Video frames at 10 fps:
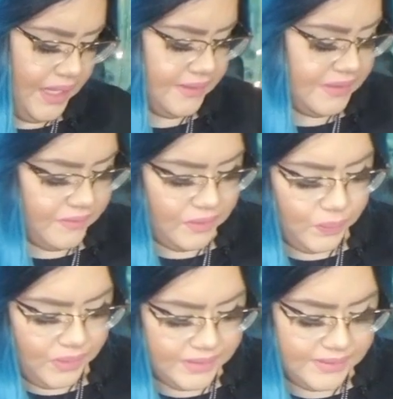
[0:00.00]
and Seven
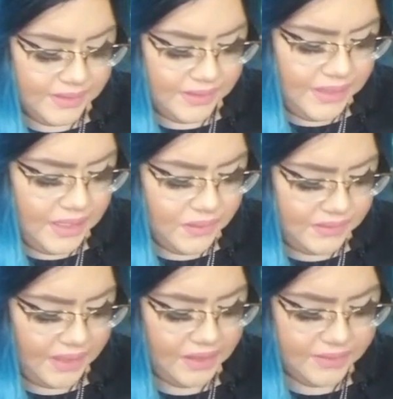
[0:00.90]
of Wands, Leo,
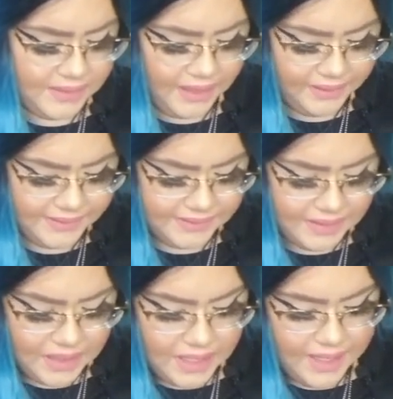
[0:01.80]
Sagittarius, Aries,
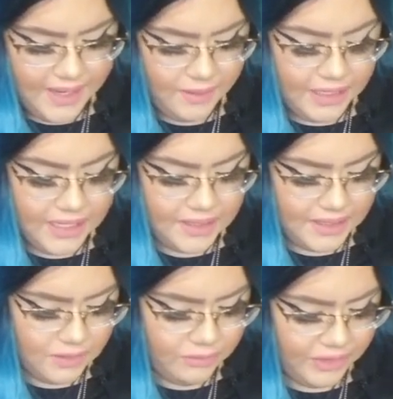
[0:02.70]
and a
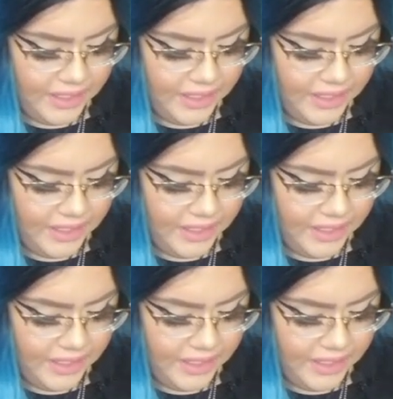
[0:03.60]
Libra